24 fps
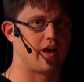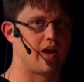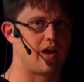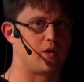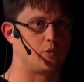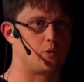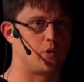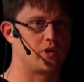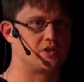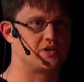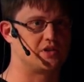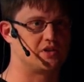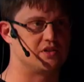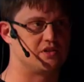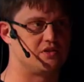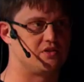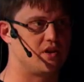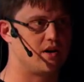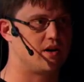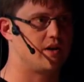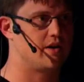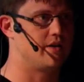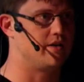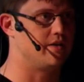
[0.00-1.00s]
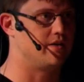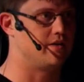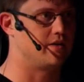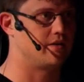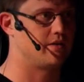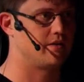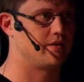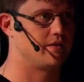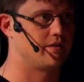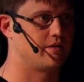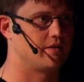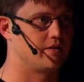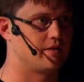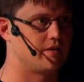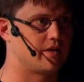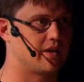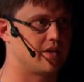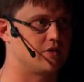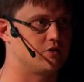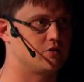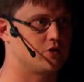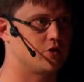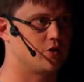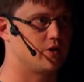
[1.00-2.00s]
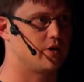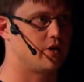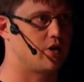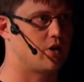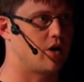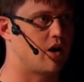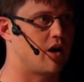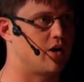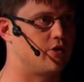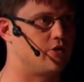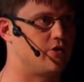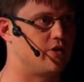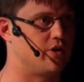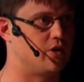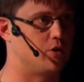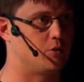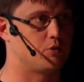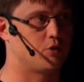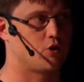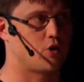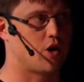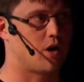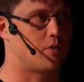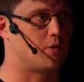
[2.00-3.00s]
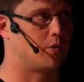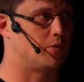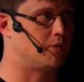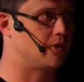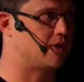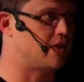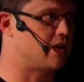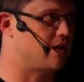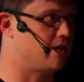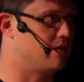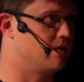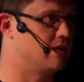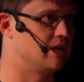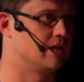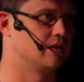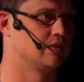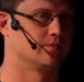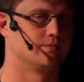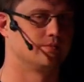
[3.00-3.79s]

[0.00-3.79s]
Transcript: and once it's done, I can turn it off and it'll probably